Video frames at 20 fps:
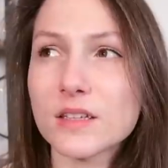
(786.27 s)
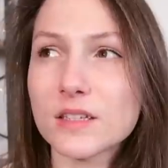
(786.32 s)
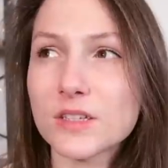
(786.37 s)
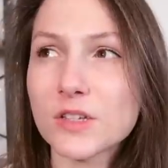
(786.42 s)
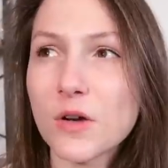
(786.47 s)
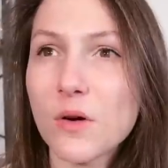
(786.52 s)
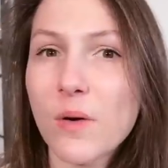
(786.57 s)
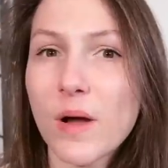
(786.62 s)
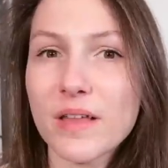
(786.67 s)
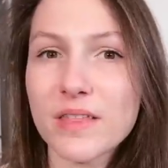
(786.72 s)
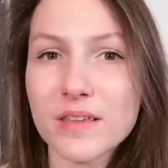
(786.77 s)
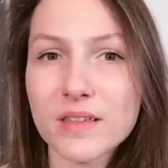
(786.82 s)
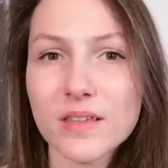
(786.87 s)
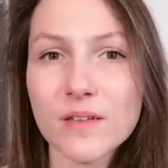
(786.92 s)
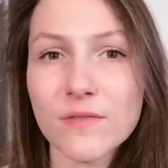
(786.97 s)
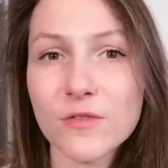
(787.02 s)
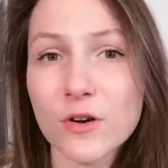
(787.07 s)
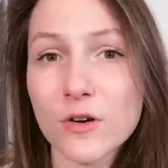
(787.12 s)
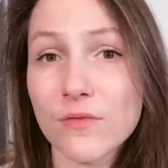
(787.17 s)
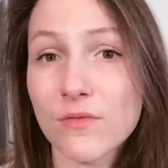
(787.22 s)
So I think
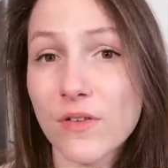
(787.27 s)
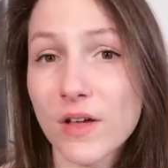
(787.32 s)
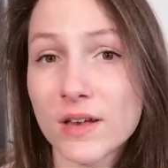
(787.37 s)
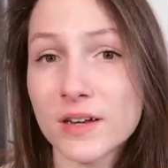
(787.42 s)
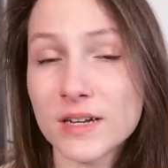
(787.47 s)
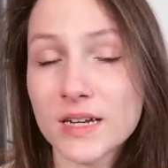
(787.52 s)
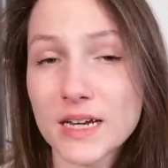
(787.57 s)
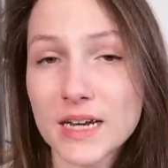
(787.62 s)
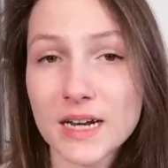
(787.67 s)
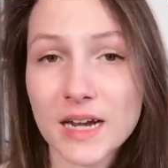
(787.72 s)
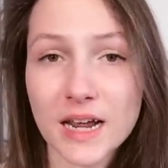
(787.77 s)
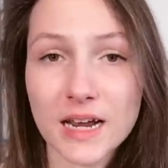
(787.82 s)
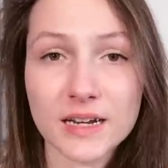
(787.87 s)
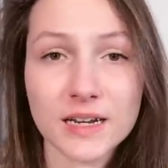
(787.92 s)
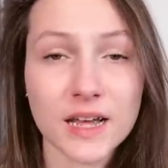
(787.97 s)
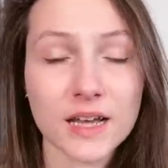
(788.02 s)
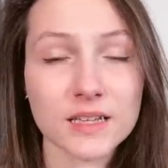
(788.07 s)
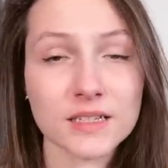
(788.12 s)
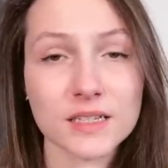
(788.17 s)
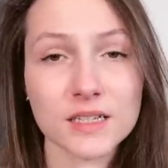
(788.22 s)
that for a fun DNA
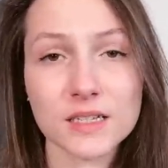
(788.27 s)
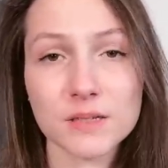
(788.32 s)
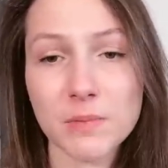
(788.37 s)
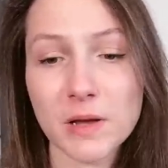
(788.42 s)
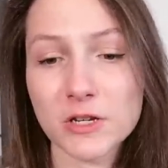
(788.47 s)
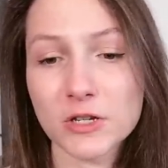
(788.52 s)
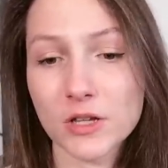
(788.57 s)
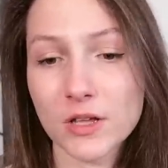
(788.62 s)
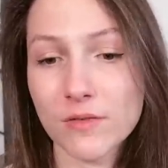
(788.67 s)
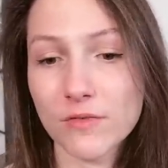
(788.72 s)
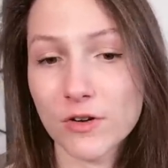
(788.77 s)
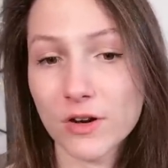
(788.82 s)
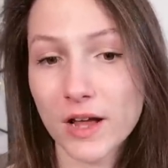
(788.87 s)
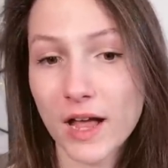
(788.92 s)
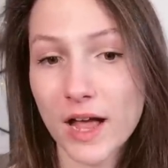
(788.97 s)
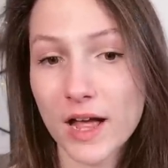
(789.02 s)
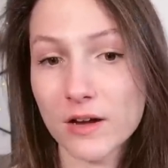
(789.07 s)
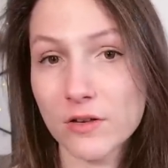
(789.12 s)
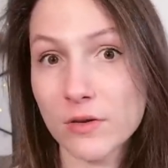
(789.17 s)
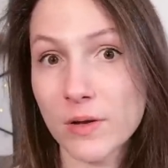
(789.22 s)
test, especially for a
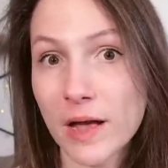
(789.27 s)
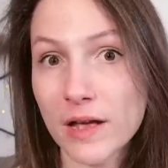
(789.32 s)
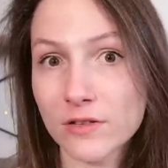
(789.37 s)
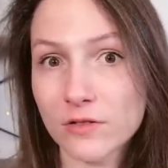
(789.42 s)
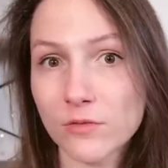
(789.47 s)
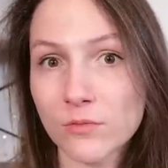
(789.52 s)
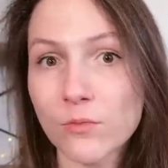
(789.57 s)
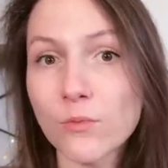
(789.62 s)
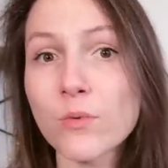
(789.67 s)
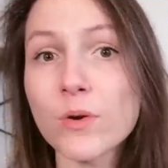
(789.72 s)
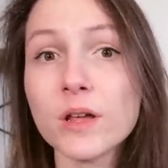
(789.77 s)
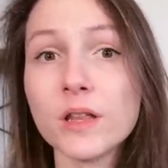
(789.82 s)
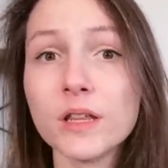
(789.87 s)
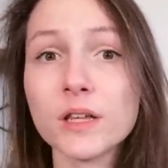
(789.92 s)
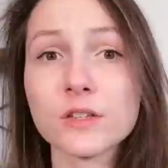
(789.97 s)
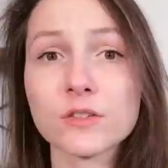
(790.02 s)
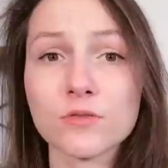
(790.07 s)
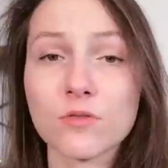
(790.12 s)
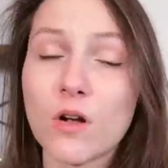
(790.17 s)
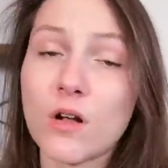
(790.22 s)
cat who has a
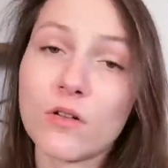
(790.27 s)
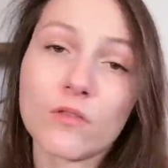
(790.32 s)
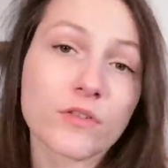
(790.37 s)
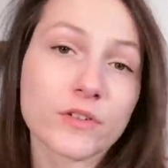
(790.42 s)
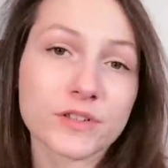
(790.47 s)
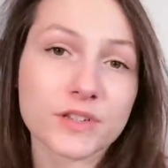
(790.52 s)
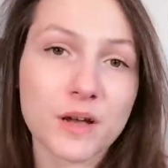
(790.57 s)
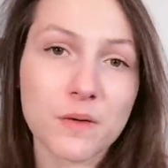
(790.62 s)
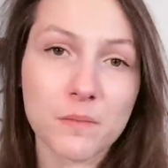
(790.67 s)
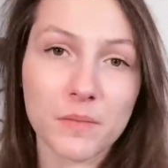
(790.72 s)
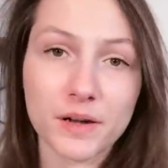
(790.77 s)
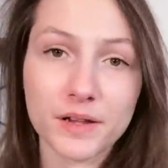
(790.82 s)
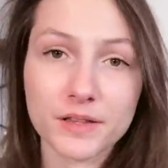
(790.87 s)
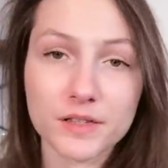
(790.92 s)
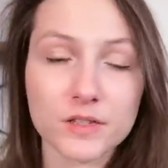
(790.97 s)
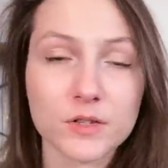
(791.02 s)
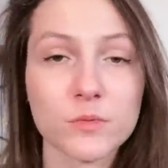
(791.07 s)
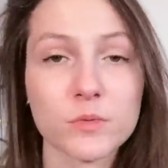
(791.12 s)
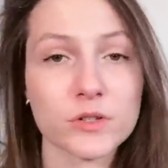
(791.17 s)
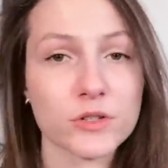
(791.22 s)
really strong
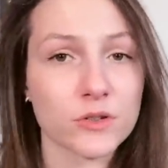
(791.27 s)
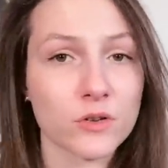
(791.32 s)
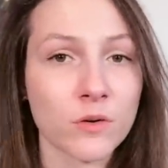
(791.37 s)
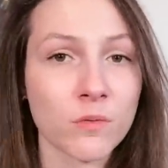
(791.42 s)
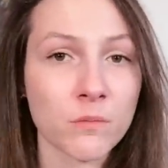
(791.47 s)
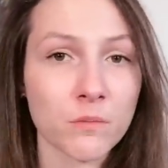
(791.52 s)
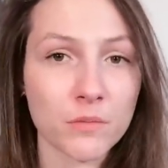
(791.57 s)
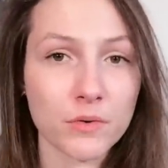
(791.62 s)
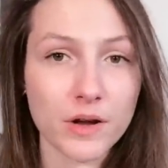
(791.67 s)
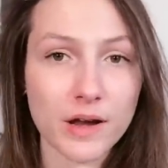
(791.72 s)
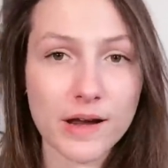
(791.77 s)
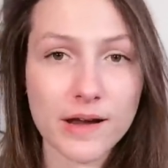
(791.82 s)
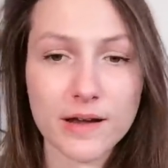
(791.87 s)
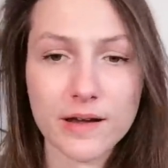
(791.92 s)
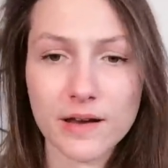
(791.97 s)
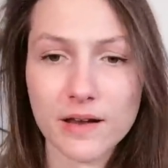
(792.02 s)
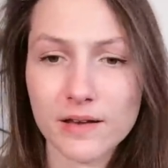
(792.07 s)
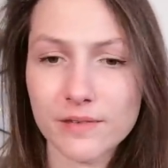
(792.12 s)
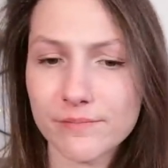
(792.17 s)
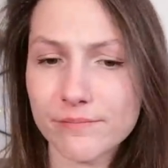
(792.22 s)
resemblance to a certain breed
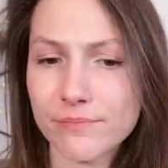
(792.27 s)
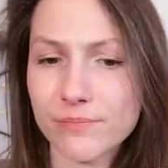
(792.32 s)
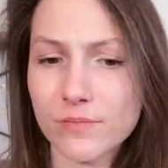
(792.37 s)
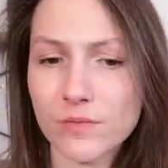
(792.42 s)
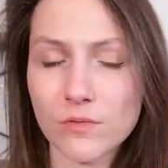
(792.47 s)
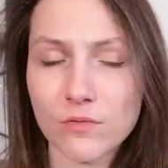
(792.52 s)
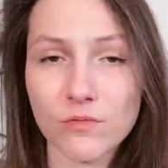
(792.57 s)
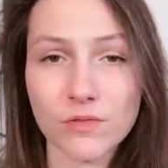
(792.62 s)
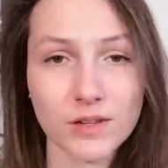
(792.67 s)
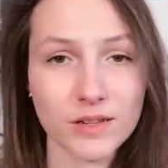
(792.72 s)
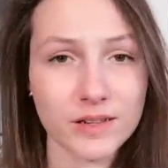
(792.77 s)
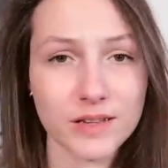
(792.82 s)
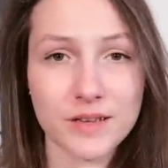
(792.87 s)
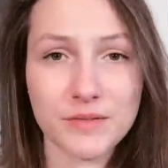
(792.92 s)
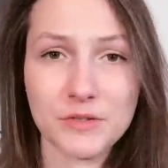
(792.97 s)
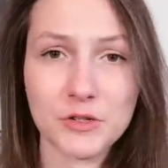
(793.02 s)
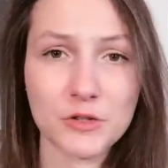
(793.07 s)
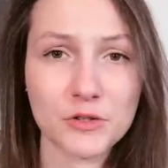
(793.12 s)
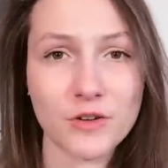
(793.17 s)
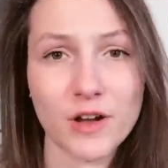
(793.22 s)
and really
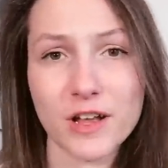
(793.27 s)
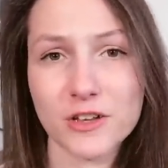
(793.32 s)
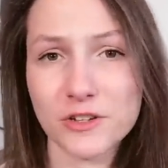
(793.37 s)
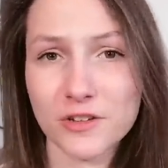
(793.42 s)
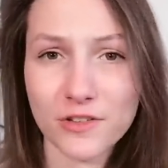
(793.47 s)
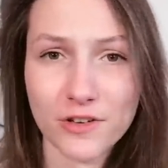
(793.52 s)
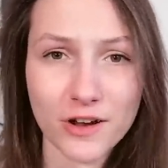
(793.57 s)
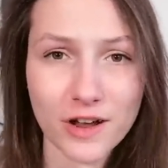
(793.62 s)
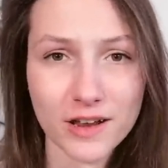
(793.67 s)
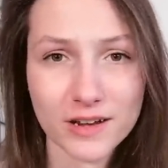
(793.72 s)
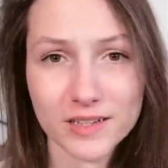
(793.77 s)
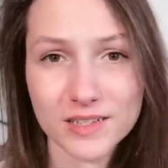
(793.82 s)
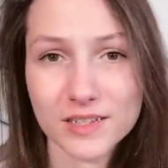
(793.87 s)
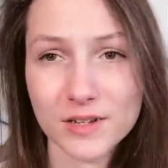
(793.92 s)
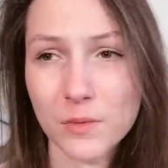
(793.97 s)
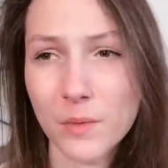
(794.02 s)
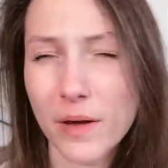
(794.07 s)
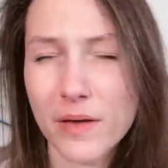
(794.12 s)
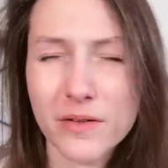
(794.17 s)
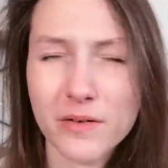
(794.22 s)
leaves you scratching their head as
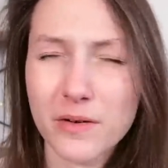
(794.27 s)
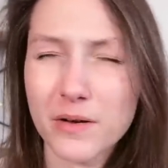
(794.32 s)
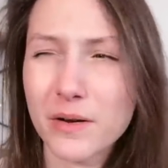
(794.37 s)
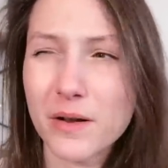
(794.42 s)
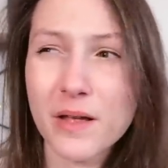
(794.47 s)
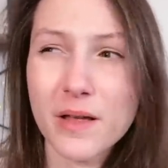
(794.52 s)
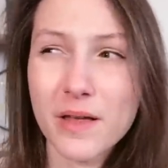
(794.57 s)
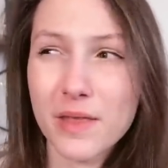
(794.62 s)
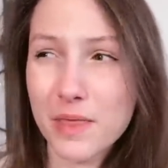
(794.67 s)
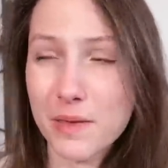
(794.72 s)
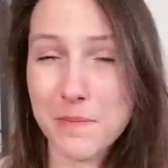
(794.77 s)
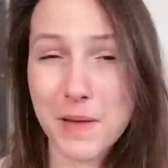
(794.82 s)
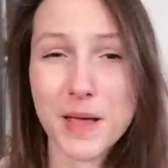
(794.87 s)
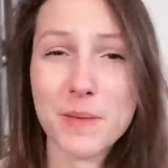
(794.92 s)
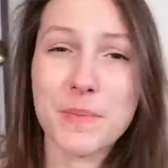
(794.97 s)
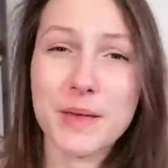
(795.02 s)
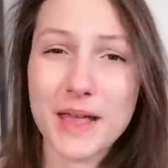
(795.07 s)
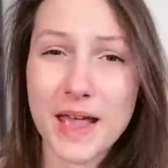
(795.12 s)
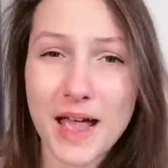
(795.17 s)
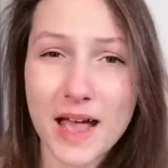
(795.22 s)
to whether they
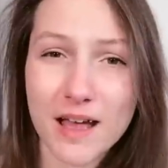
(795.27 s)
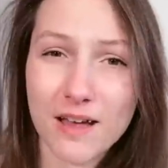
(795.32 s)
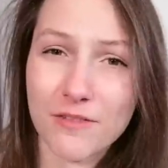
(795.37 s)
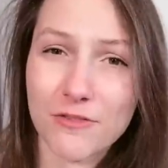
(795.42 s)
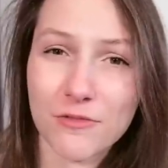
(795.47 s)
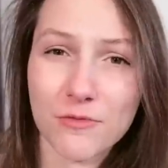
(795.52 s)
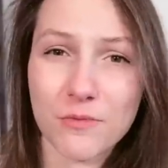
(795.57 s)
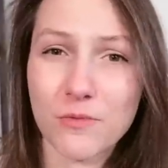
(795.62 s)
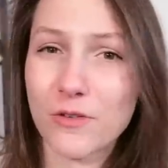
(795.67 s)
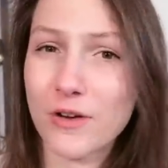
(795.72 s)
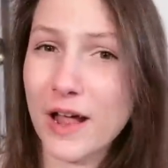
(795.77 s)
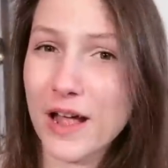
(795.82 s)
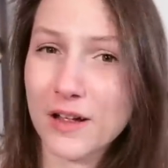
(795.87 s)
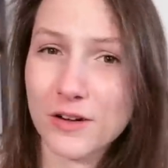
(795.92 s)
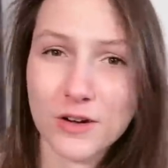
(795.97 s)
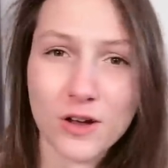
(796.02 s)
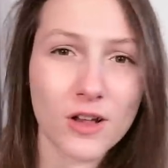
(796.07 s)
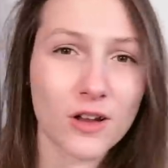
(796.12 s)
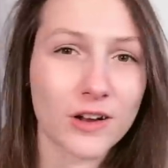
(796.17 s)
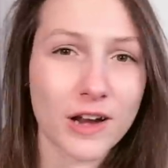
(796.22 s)
might be half
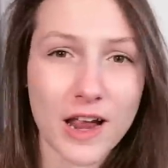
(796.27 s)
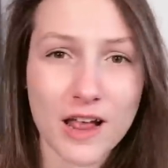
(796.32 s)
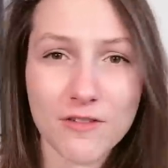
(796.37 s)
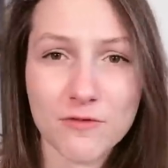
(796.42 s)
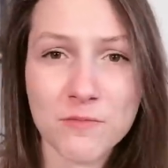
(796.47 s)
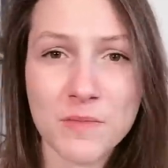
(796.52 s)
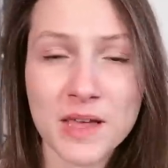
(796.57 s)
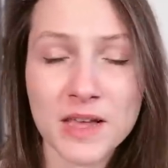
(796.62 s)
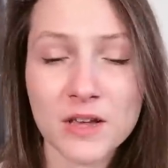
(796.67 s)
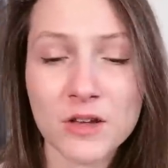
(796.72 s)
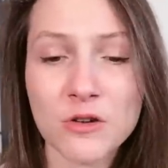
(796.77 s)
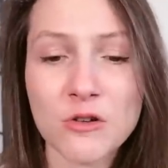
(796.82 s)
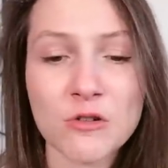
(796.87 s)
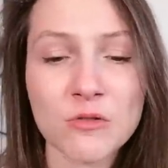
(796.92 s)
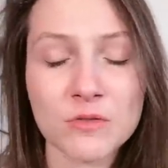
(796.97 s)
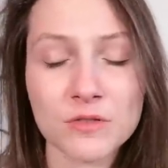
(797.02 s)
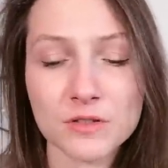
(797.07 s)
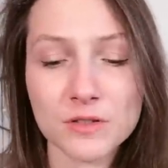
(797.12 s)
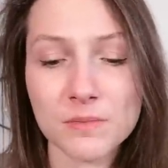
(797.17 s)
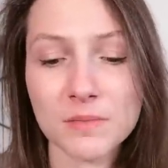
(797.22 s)
ragdoll or half Maine
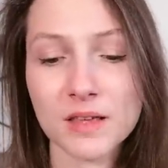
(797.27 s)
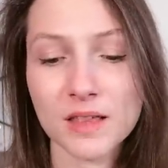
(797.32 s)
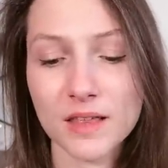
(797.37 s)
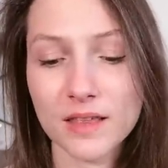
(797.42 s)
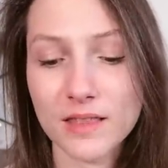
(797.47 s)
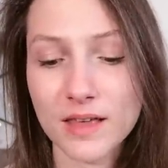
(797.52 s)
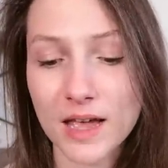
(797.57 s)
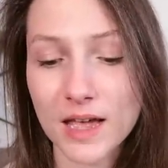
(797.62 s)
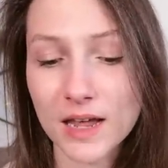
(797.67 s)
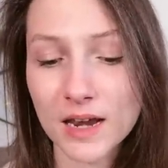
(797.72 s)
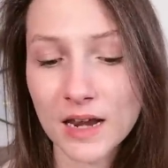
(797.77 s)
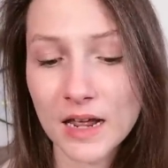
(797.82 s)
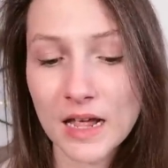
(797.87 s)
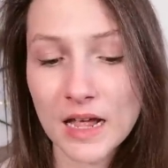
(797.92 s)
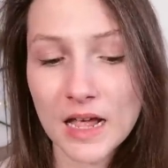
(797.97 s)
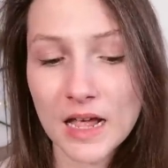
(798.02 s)
Coon or something like that,